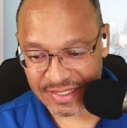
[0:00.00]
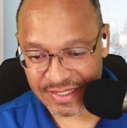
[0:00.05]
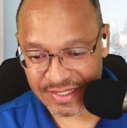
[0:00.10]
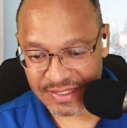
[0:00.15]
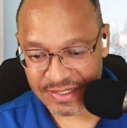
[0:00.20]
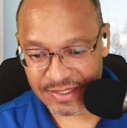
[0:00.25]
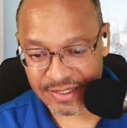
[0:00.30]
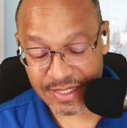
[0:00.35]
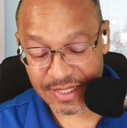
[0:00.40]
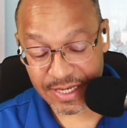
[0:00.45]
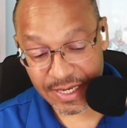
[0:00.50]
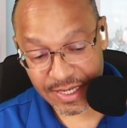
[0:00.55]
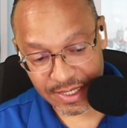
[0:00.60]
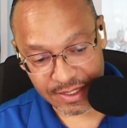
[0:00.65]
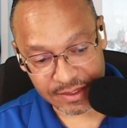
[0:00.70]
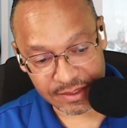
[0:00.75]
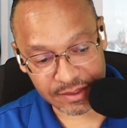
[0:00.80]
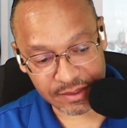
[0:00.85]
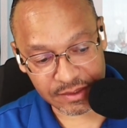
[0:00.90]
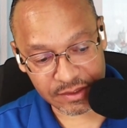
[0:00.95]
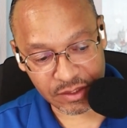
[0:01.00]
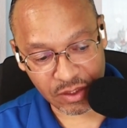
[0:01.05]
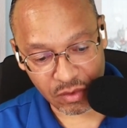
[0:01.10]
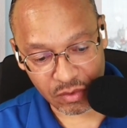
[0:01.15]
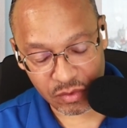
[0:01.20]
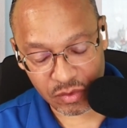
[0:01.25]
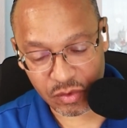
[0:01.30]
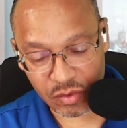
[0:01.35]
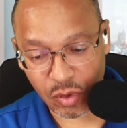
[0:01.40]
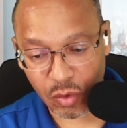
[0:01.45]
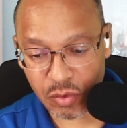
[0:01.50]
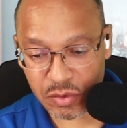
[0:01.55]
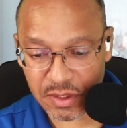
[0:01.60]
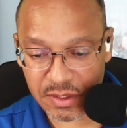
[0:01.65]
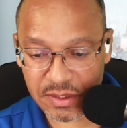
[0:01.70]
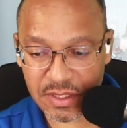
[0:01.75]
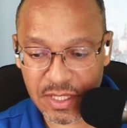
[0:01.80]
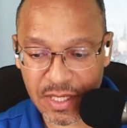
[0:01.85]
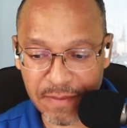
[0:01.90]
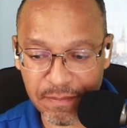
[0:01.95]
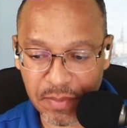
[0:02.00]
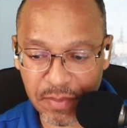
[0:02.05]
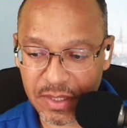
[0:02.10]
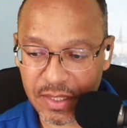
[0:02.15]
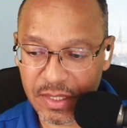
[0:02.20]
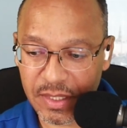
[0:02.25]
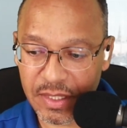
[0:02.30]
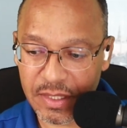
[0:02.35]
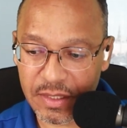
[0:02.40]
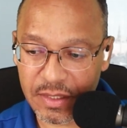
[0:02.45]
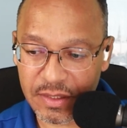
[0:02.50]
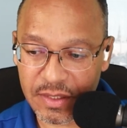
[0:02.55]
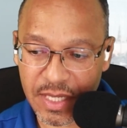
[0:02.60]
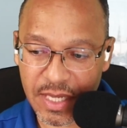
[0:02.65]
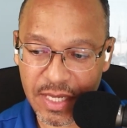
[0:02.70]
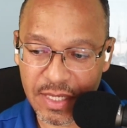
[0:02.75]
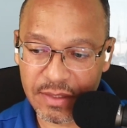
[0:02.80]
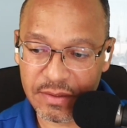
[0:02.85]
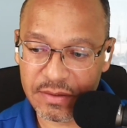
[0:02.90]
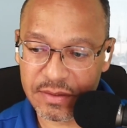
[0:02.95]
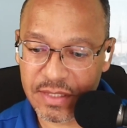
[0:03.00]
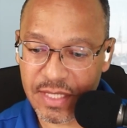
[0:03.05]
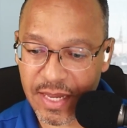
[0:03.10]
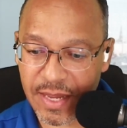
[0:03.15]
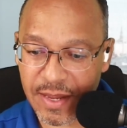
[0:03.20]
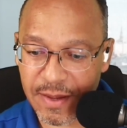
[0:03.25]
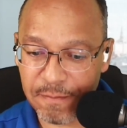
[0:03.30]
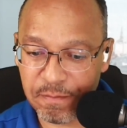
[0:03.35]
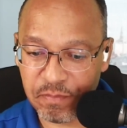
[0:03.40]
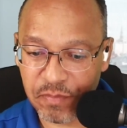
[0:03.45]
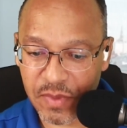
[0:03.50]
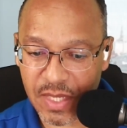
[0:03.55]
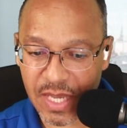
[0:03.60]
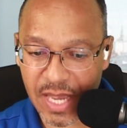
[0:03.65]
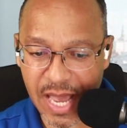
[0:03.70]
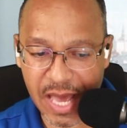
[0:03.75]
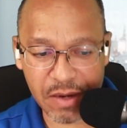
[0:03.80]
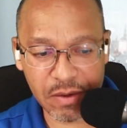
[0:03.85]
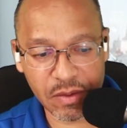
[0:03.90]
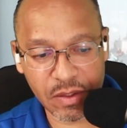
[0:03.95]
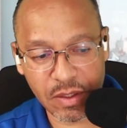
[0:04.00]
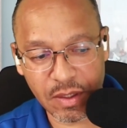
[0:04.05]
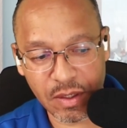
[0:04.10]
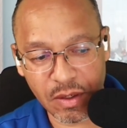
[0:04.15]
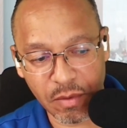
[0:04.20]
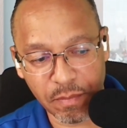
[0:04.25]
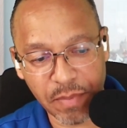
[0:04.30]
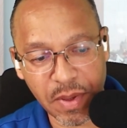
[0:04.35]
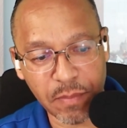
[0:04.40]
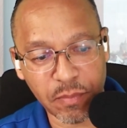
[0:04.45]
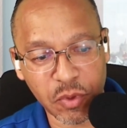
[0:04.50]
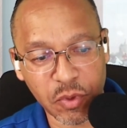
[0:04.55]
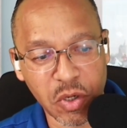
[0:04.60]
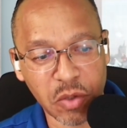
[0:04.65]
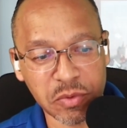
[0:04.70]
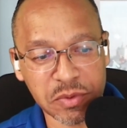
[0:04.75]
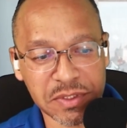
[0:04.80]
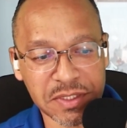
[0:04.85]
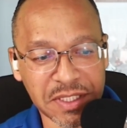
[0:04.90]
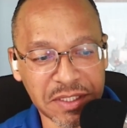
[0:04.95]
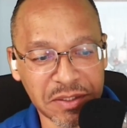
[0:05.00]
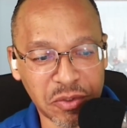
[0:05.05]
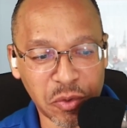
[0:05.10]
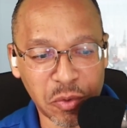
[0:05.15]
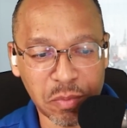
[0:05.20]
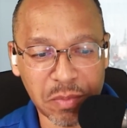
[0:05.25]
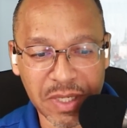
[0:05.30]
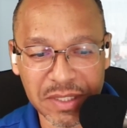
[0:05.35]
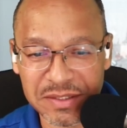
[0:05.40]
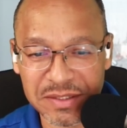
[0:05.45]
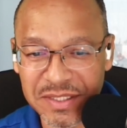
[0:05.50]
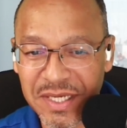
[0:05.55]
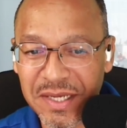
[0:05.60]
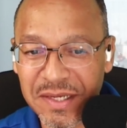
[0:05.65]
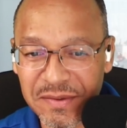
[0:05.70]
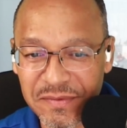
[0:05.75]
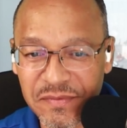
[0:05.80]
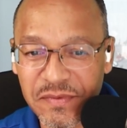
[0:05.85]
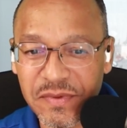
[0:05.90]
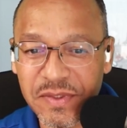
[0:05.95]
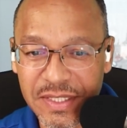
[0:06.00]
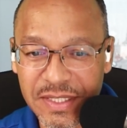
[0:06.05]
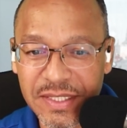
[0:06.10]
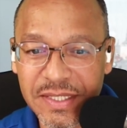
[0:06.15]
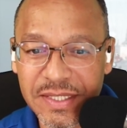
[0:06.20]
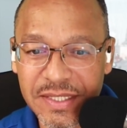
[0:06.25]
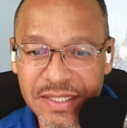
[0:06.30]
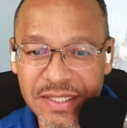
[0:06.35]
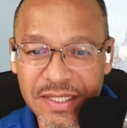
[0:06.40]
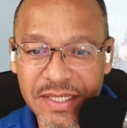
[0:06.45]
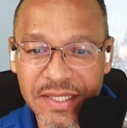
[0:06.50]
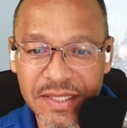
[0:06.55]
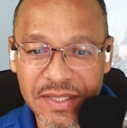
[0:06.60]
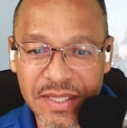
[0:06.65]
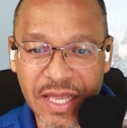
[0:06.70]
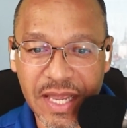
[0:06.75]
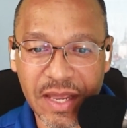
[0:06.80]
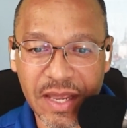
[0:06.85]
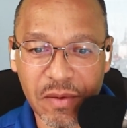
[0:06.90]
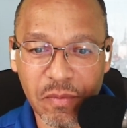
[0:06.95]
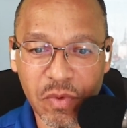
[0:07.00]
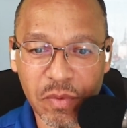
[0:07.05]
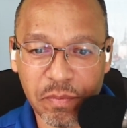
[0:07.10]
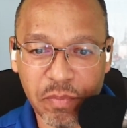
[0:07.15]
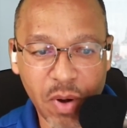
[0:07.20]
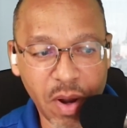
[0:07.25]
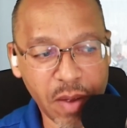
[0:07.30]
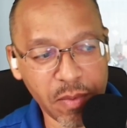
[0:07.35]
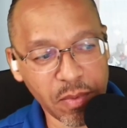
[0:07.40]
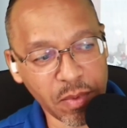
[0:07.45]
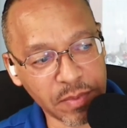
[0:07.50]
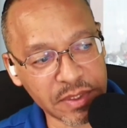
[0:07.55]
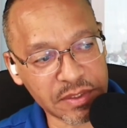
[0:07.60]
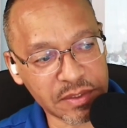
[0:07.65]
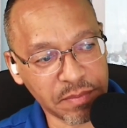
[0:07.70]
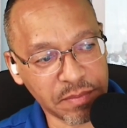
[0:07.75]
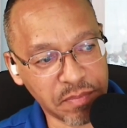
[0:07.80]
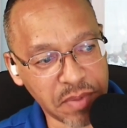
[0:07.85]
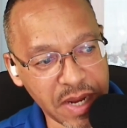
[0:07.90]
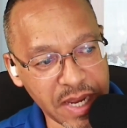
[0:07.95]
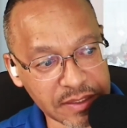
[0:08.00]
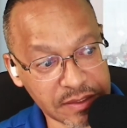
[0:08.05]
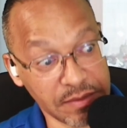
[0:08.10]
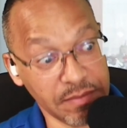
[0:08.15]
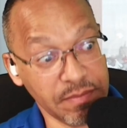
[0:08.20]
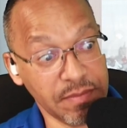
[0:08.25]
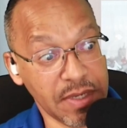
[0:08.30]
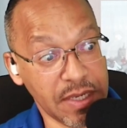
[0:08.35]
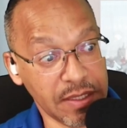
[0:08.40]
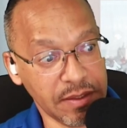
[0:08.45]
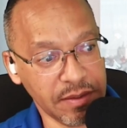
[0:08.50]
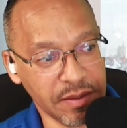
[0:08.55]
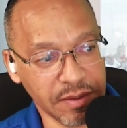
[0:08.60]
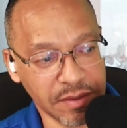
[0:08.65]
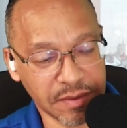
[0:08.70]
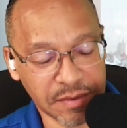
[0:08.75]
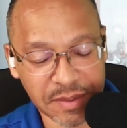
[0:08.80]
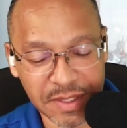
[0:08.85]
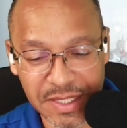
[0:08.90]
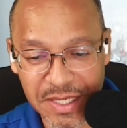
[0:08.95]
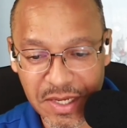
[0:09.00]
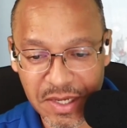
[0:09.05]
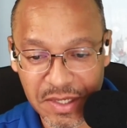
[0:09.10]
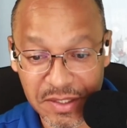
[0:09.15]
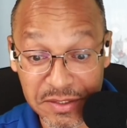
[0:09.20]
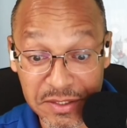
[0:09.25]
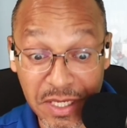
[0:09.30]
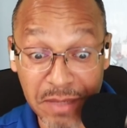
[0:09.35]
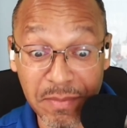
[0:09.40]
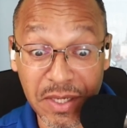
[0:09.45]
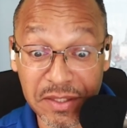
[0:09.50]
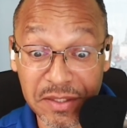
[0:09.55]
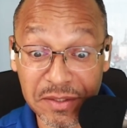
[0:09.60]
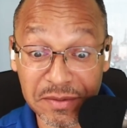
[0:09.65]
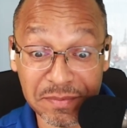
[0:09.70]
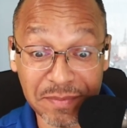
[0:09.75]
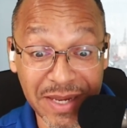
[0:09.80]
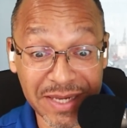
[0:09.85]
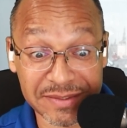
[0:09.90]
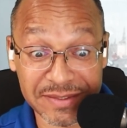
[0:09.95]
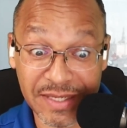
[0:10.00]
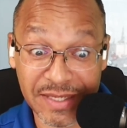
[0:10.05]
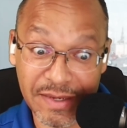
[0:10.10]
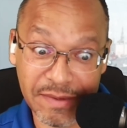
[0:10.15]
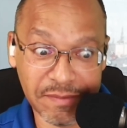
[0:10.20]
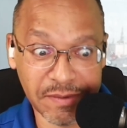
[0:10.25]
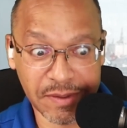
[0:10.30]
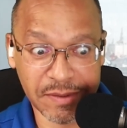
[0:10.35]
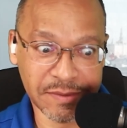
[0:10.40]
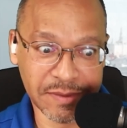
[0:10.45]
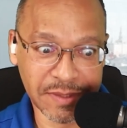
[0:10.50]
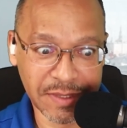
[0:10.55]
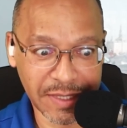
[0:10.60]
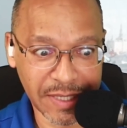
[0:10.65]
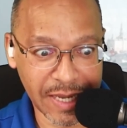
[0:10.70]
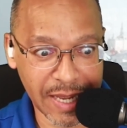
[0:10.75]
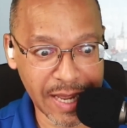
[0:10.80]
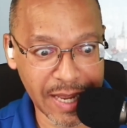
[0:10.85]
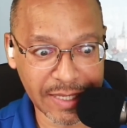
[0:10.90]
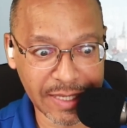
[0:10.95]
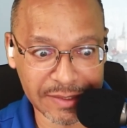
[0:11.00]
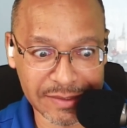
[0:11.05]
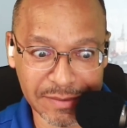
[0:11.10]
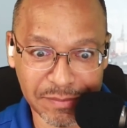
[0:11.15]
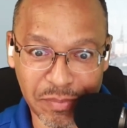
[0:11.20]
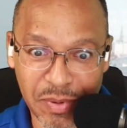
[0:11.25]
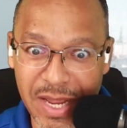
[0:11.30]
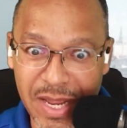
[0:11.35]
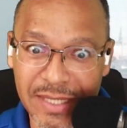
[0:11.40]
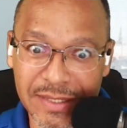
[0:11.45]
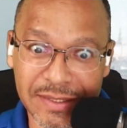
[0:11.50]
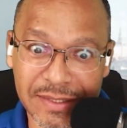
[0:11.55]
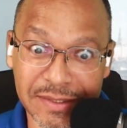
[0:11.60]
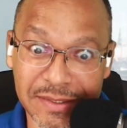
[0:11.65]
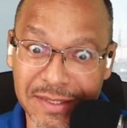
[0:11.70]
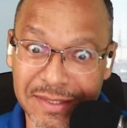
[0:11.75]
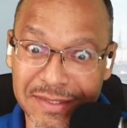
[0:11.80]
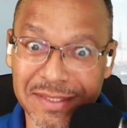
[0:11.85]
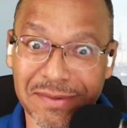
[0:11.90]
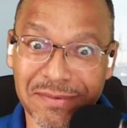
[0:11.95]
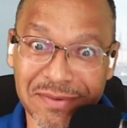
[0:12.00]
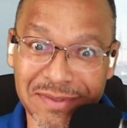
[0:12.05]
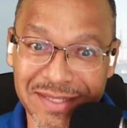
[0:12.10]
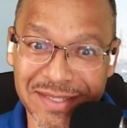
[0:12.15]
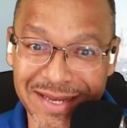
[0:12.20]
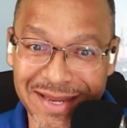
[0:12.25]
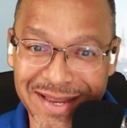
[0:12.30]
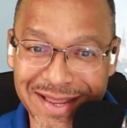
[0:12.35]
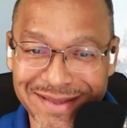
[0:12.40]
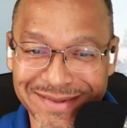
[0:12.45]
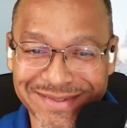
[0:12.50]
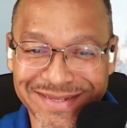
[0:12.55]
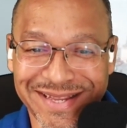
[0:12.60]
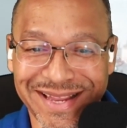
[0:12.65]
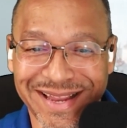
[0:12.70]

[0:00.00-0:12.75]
yeah, so those are typically the things that people don't see too much of that would probably surprise somebody. Some others might say, well, I ain't surprised, he does everything else.